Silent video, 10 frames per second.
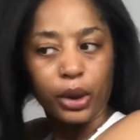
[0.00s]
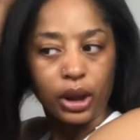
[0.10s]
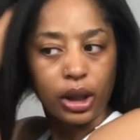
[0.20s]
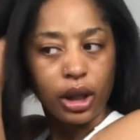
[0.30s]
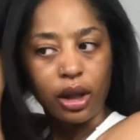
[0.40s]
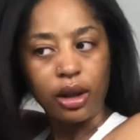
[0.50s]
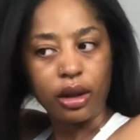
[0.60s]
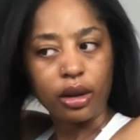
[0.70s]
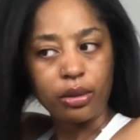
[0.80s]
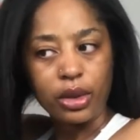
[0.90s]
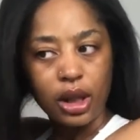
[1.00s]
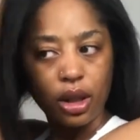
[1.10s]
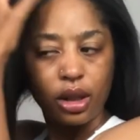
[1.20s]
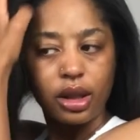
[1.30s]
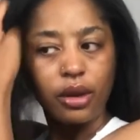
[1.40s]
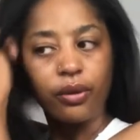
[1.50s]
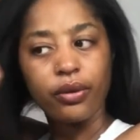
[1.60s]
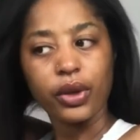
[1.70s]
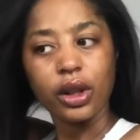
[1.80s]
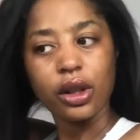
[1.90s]
But yeah, some
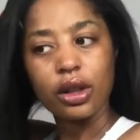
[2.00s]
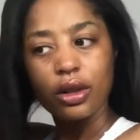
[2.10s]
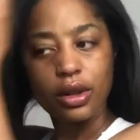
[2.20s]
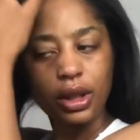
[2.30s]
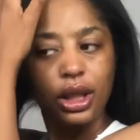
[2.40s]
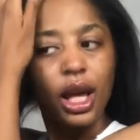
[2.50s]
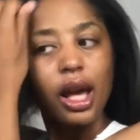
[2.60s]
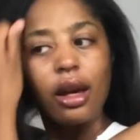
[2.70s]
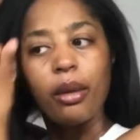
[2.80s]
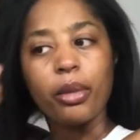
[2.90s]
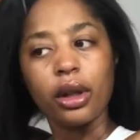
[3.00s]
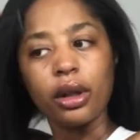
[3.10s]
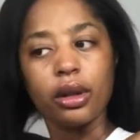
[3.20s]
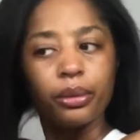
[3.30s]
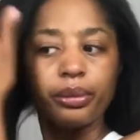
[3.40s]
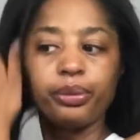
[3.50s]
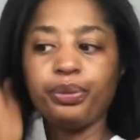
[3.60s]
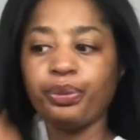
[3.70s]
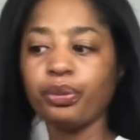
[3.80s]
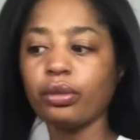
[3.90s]
fillers. But
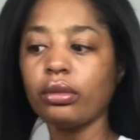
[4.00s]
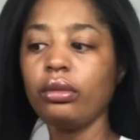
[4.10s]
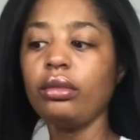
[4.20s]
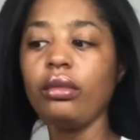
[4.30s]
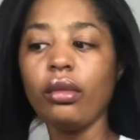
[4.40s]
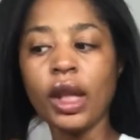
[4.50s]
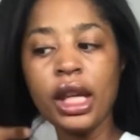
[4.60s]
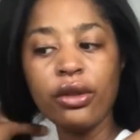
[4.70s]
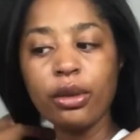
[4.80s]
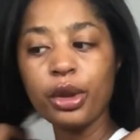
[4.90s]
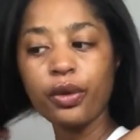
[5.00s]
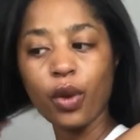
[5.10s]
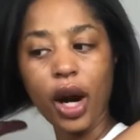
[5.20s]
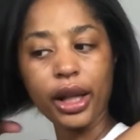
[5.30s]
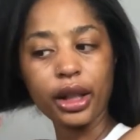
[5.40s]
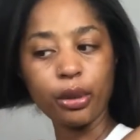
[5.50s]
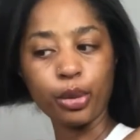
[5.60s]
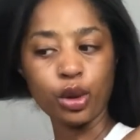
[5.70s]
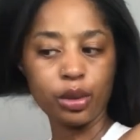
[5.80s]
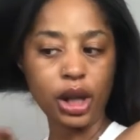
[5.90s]
even before I get a
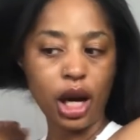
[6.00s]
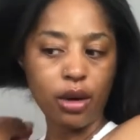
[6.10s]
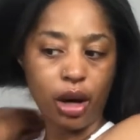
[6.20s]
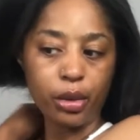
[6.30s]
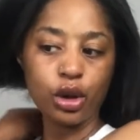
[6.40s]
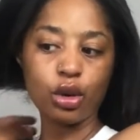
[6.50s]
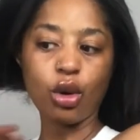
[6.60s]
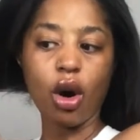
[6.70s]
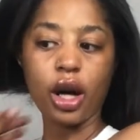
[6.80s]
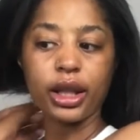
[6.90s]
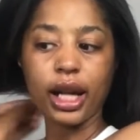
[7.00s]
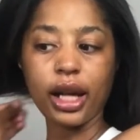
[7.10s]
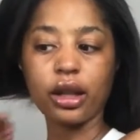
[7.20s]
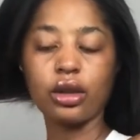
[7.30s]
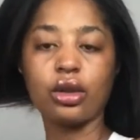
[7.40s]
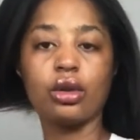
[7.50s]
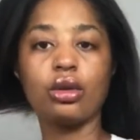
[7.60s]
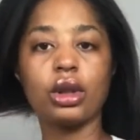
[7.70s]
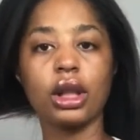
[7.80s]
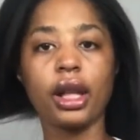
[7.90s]
boob job, I'm gonna do all that I can
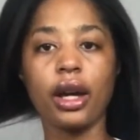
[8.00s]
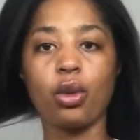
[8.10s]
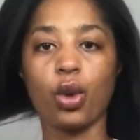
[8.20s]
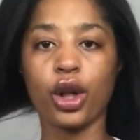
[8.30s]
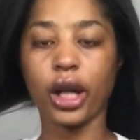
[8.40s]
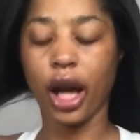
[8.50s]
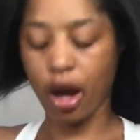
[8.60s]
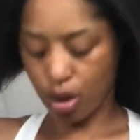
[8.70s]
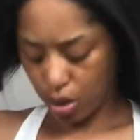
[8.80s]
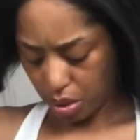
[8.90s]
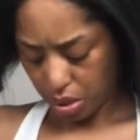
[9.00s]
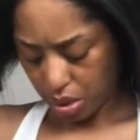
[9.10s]
do to like work out.